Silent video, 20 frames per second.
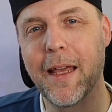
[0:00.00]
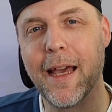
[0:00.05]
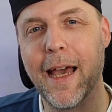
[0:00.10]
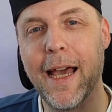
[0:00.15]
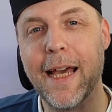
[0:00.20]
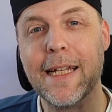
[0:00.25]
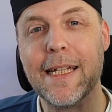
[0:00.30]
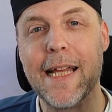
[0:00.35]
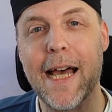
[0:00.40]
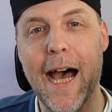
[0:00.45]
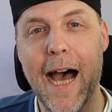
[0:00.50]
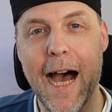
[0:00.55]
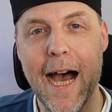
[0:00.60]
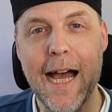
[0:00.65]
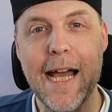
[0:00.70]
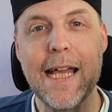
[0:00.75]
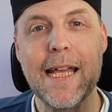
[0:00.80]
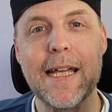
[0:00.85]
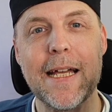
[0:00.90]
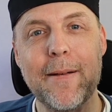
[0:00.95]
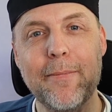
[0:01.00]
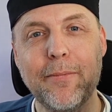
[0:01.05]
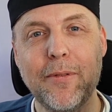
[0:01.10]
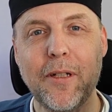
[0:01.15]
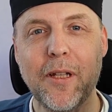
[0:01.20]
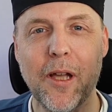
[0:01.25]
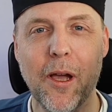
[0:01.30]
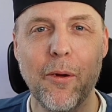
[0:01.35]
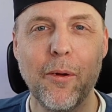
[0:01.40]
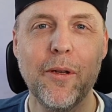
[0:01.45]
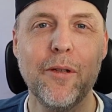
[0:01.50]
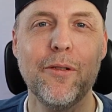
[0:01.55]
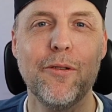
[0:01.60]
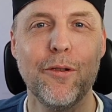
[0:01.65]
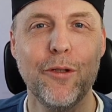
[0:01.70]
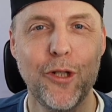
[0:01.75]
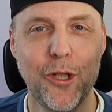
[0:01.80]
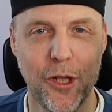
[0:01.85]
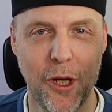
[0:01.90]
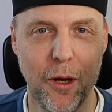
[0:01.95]
and I am going
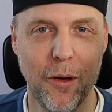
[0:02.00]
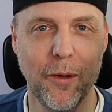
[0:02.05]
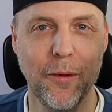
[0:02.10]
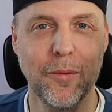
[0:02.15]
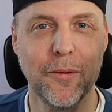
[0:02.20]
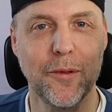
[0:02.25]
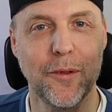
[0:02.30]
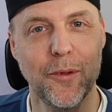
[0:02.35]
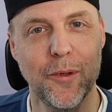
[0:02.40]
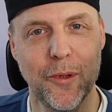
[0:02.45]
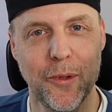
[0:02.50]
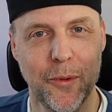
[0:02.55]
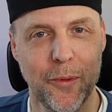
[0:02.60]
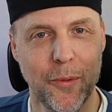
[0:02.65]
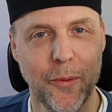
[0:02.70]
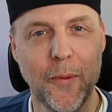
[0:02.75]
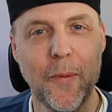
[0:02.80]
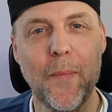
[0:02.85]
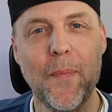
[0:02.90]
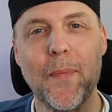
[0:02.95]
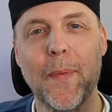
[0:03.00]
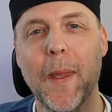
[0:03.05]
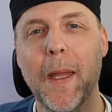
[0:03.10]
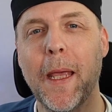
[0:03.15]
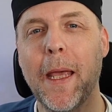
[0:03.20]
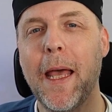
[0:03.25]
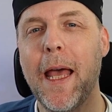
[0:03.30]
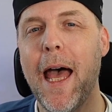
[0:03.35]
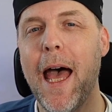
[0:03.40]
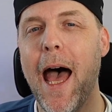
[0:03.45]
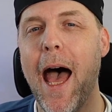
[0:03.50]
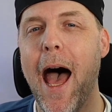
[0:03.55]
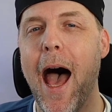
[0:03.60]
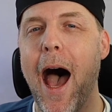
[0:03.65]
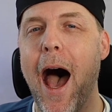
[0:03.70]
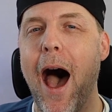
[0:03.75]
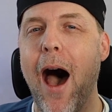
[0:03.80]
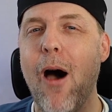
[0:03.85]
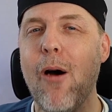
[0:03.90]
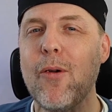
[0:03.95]
to show to you
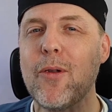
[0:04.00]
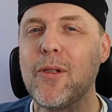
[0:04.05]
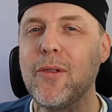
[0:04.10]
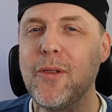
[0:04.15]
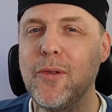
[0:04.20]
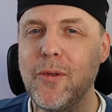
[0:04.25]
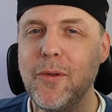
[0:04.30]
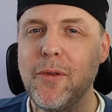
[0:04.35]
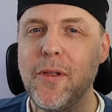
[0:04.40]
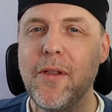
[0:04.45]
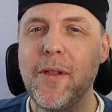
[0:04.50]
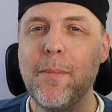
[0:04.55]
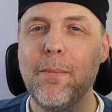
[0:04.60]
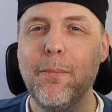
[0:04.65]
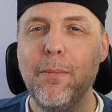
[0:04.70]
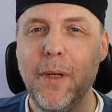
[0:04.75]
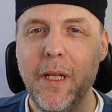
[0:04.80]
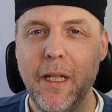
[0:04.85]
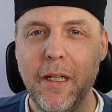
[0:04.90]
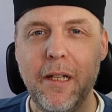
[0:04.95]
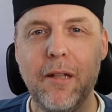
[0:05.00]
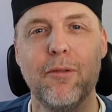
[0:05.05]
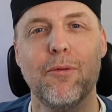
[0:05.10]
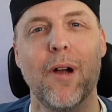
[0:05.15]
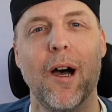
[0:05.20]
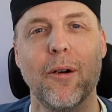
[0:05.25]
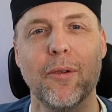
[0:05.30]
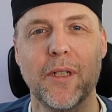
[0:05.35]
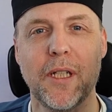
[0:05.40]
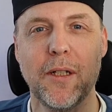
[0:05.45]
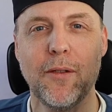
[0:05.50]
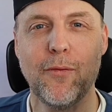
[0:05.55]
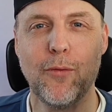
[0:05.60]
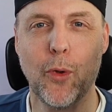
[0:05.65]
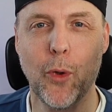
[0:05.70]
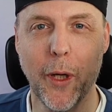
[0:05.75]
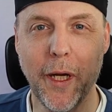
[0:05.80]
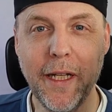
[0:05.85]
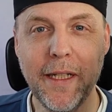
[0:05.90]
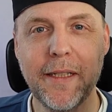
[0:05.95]
how to do the MIDI routing
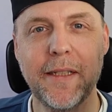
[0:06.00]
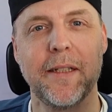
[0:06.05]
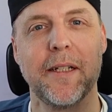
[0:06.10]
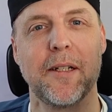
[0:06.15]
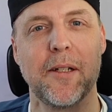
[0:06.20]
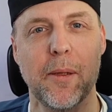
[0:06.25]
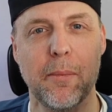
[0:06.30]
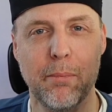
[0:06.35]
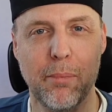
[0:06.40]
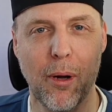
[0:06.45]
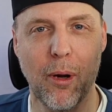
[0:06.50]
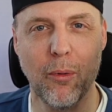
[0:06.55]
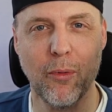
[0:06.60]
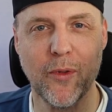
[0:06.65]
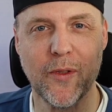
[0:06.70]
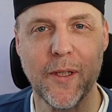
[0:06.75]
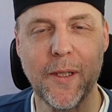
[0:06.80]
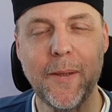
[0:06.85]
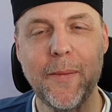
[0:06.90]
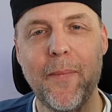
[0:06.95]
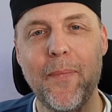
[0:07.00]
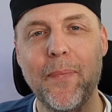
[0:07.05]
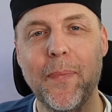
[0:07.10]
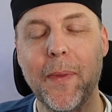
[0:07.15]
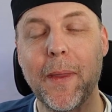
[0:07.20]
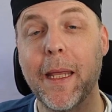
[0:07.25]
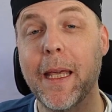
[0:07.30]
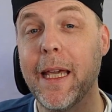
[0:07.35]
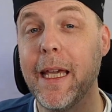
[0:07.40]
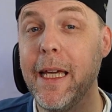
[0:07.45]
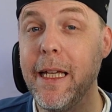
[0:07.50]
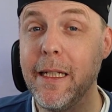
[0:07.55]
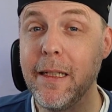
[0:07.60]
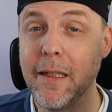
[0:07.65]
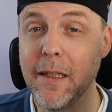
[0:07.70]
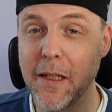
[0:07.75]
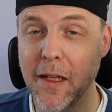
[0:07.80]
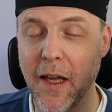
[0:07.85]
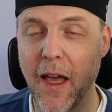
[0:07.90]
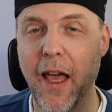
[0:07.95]
for Instacomposer
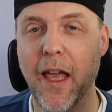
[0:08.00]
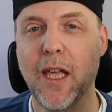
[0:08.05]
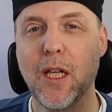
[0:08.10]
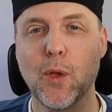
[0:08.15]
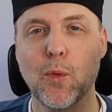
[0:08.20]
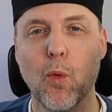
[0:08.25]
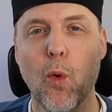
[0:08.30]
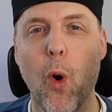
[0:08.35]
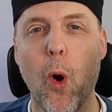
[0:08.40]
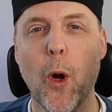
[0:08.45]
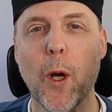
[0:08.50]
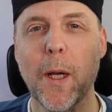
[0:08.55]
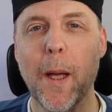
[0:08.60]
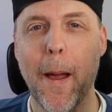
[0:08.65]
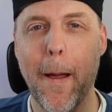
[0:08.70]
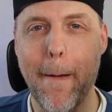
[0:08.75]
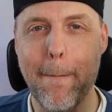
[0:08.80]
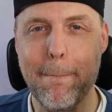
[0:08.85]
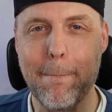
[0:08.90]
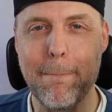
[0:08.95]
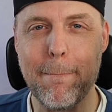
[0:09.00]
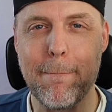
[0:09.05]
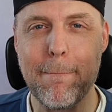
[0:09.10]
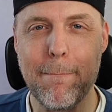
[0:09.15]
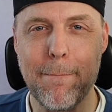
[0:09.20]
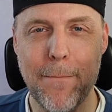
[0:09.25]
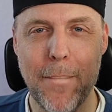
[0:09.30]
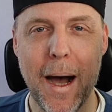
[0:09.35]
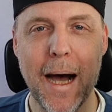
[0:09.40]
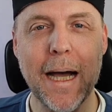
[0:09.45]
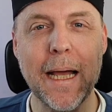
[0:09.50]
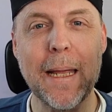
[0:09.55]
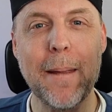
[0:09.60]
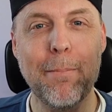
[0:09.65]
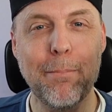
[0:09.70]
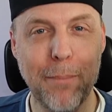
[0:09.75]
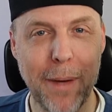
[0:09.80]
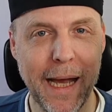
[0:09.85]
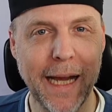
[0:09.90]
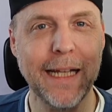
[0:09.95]
in Cakewalk by
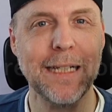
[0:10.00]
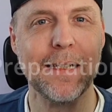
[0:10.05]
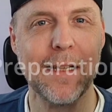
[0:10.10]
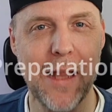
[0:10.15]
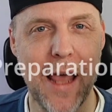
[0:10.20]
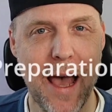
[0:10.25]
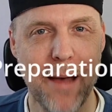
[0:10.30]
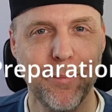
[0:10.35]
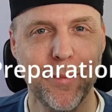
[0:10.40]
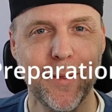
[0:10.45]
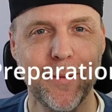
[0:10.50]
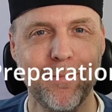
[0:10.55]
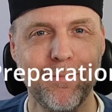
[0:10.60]
BandLab.